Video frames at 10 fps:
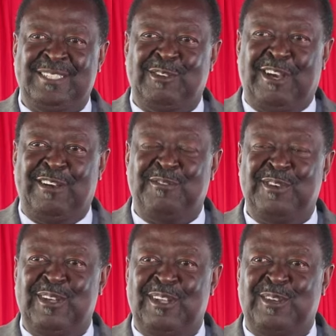to have
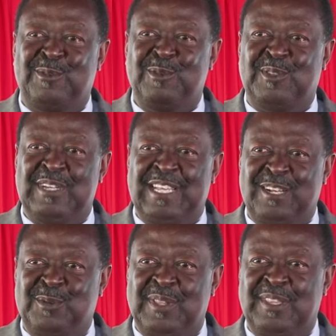your tooth
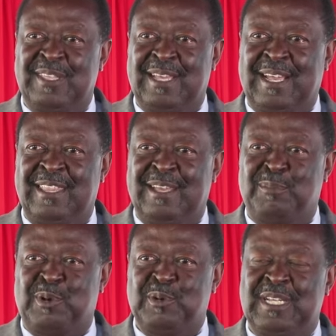dealt with, either
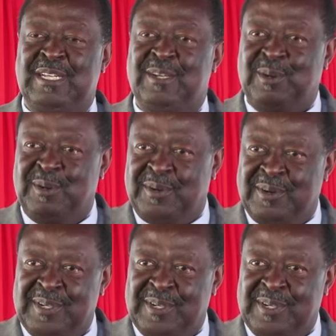uprooted or